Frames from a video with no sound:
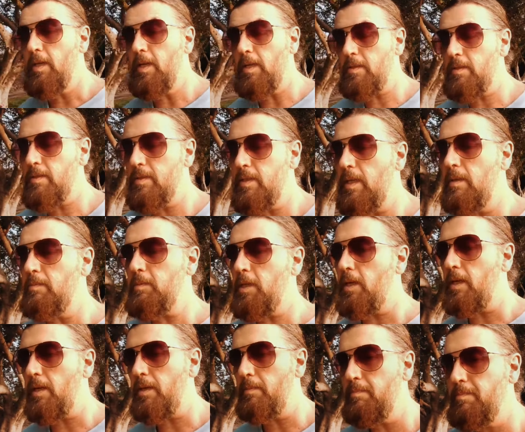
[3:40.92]
And at the same
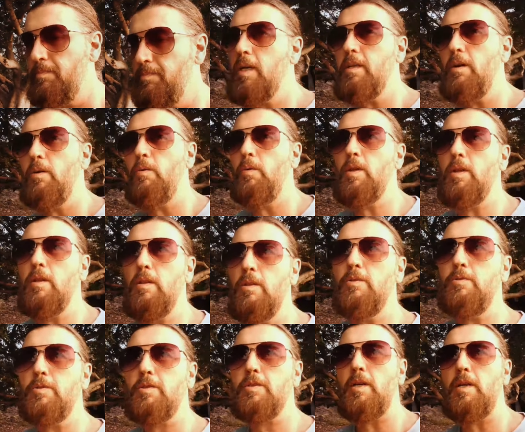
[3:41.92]
time, I don't want to
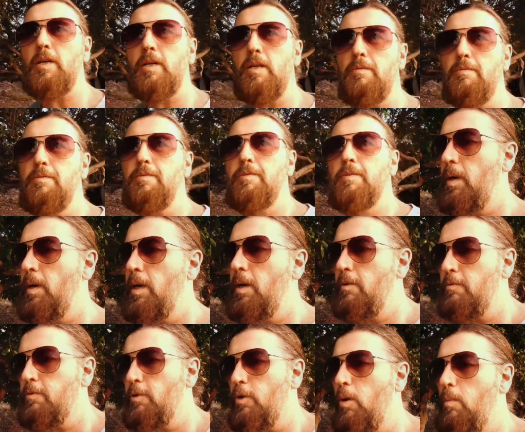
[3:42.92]
lose sight of my
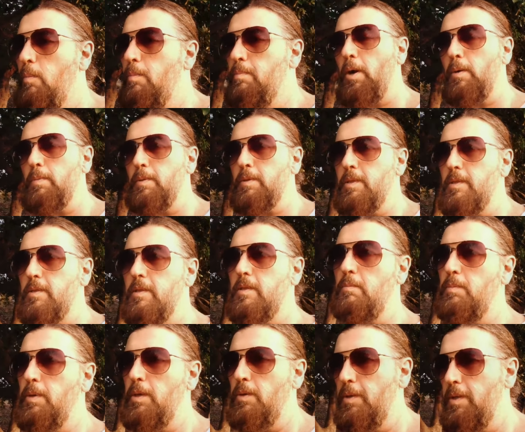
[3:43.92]
overall purpose is to
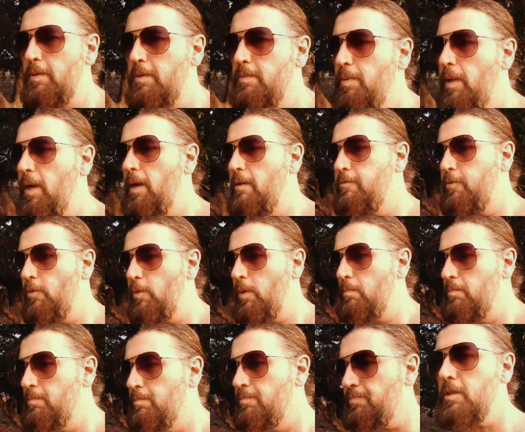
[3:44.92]
build this
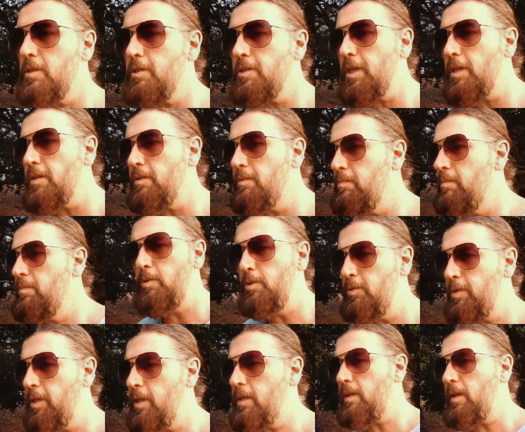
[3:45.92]
platform, to share the
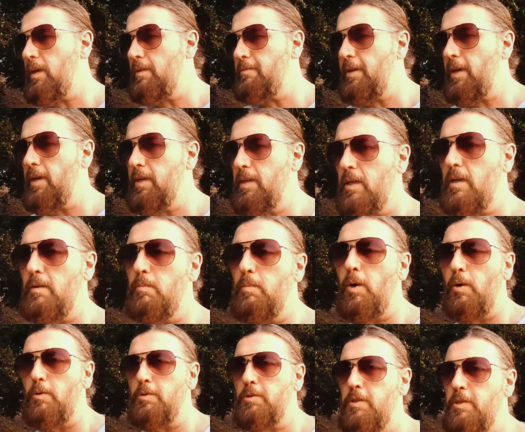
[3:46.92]
music that I've had the
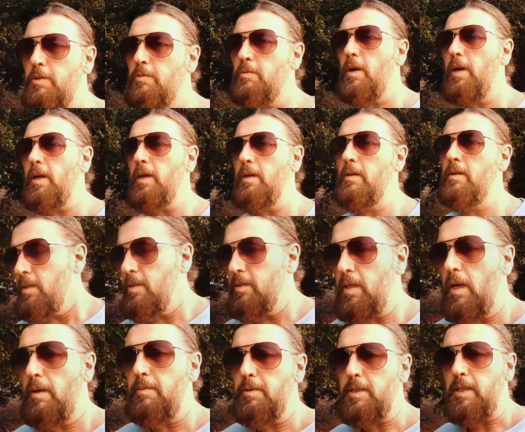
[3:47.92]
compulsion to write
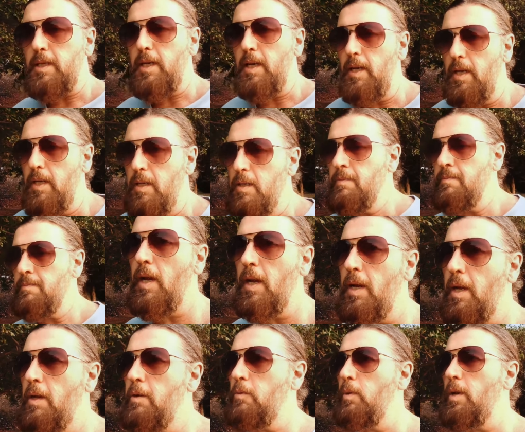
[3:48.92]
since I was a kid.
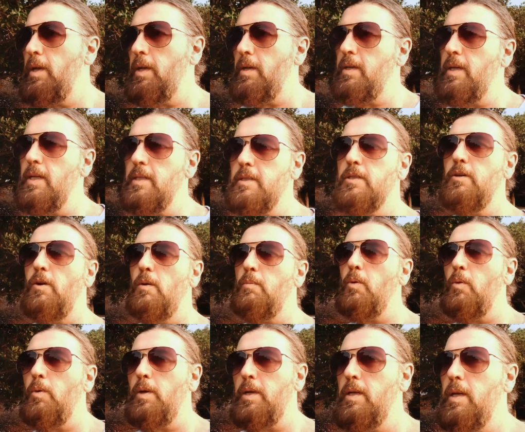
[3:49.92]
And I don't want to get to a
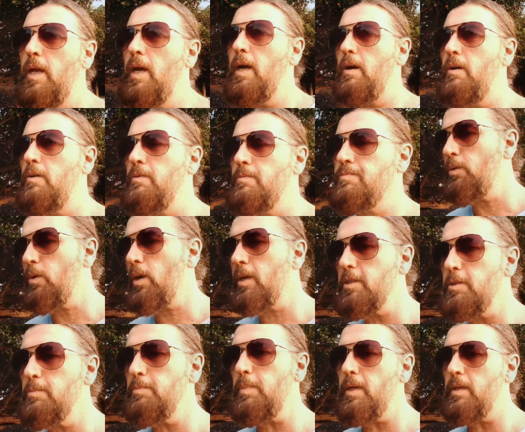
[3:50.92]
point now where I
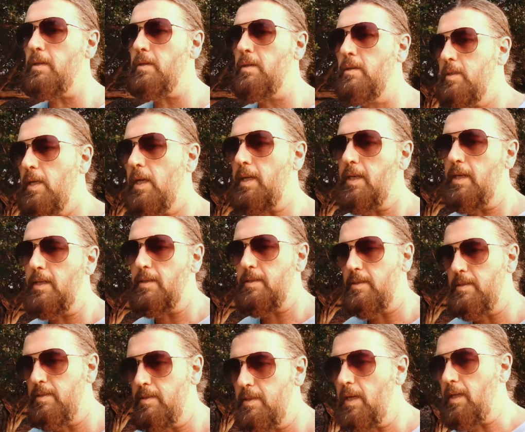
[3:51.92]
spent decades
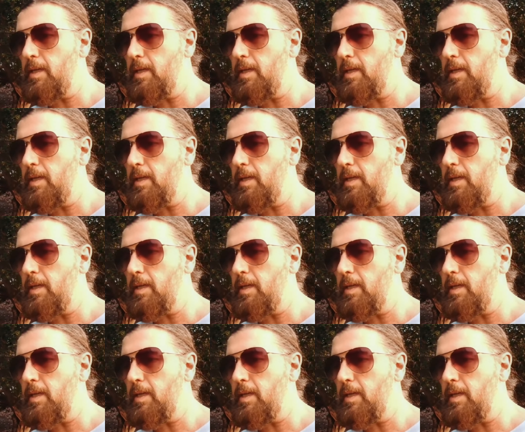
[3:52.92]
and